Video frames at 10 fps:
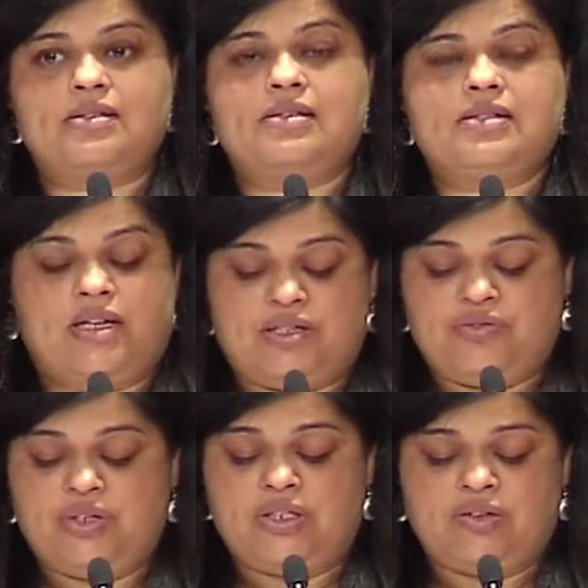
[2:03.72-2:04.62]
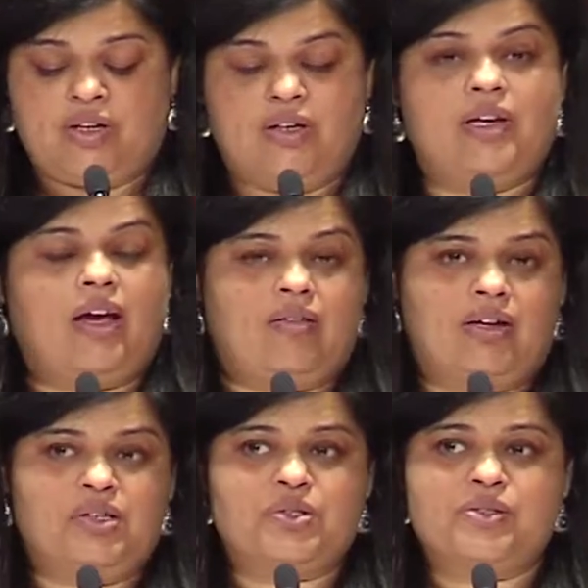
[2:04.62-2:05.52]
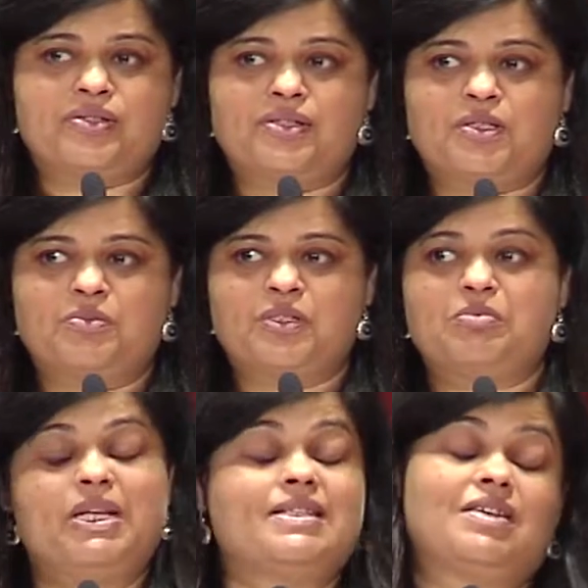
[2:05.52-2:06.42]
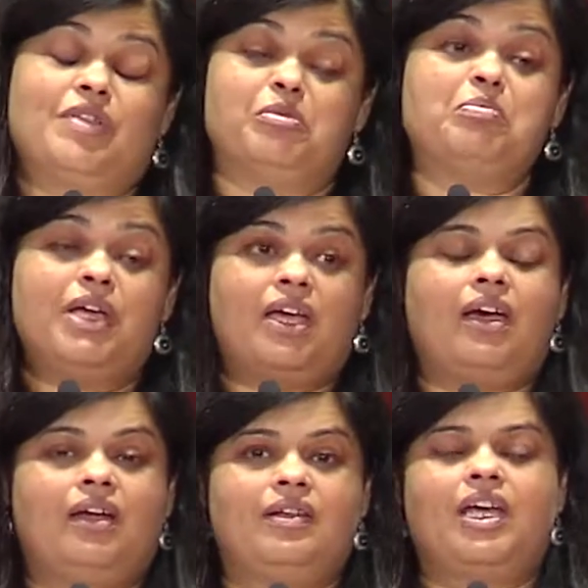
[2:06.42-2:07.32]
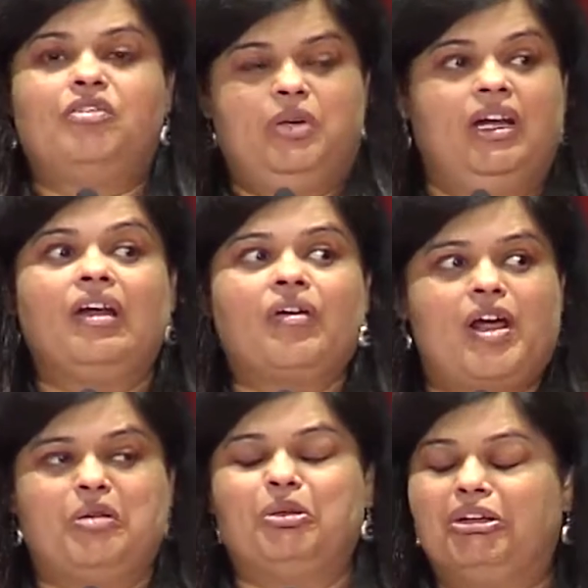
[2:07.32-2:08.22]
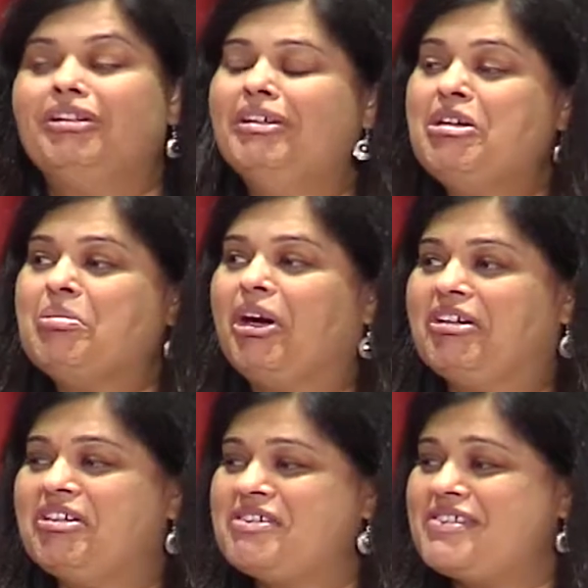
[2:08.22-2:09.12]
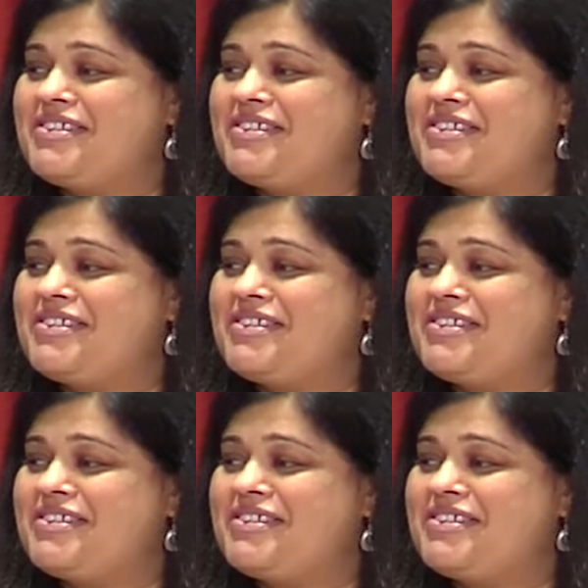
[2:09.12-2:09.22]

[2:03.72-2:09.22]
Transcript: Center for Integrated Agricultural Systems. Please give them a big hand. They have been incredible partners.